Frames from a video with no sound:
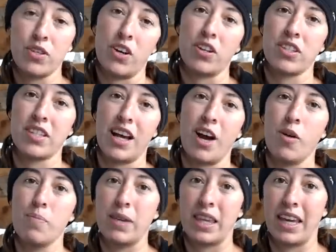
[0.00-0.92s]
sauce to
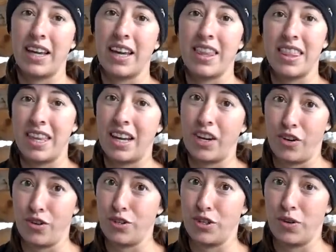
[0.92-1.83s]
help be like a
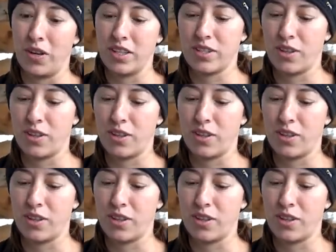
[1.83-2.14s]
thickener to it.